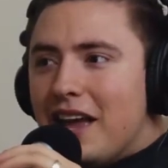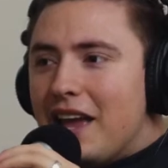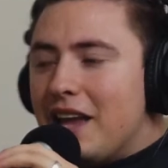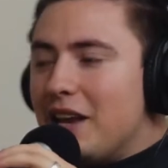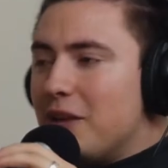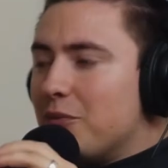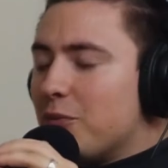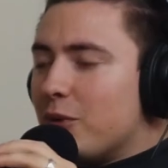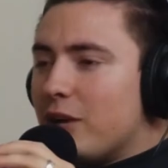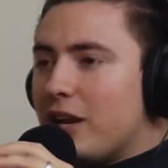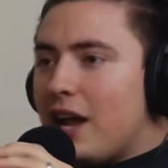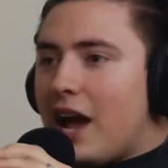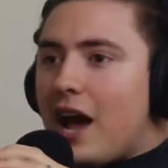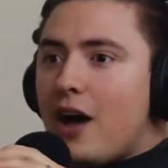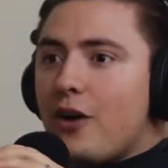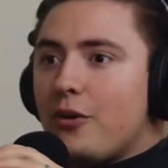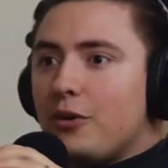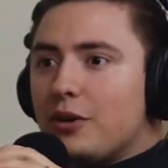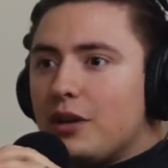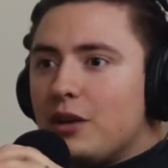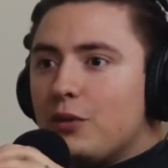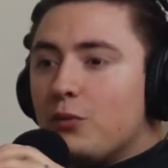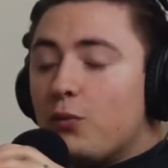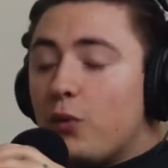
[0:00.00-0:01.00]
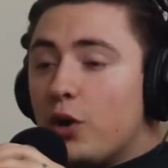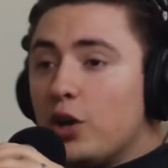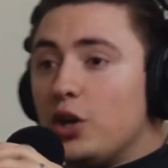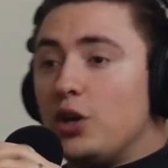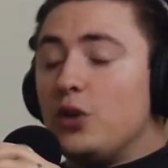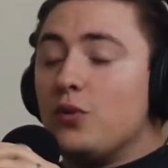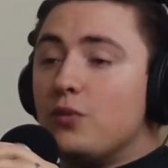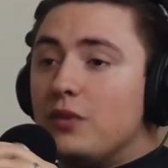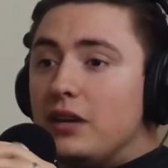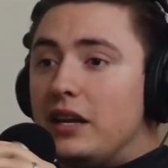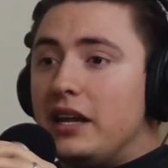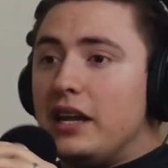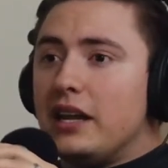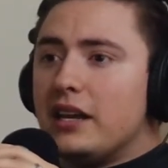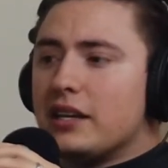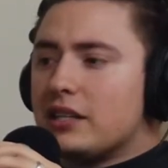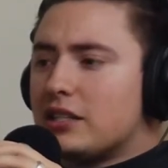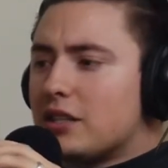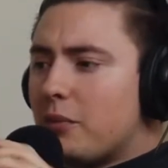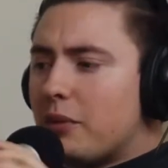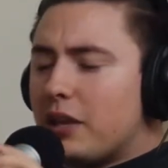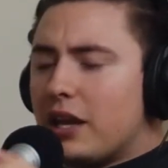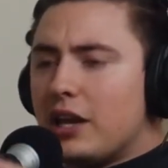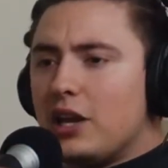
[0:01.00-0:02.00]
In reality, what you need
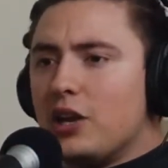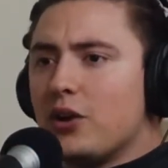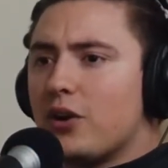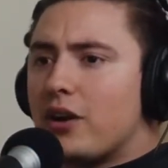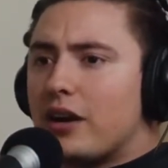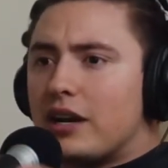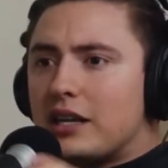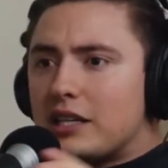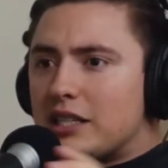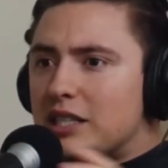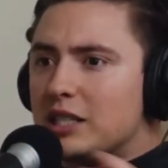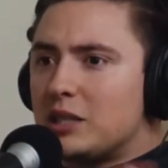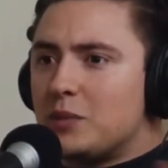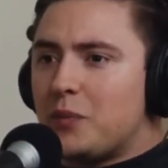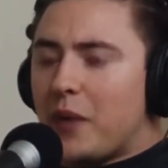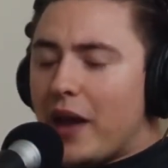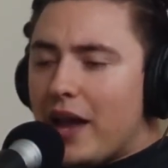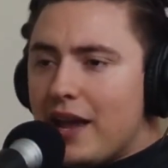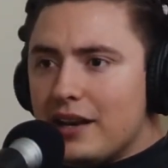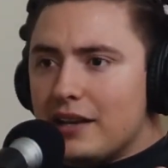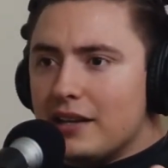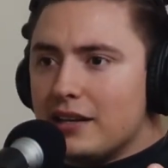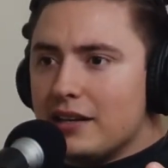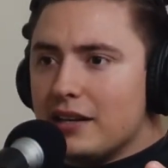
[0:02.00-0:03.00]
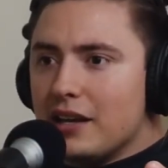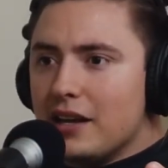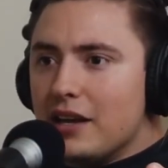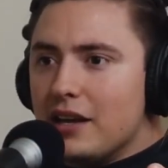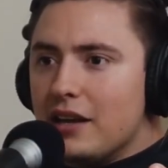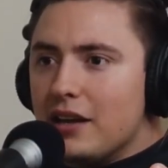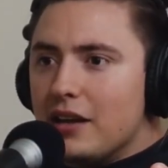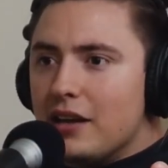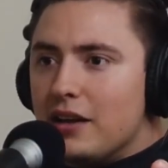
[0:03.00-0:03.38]
is someone that you're going to spend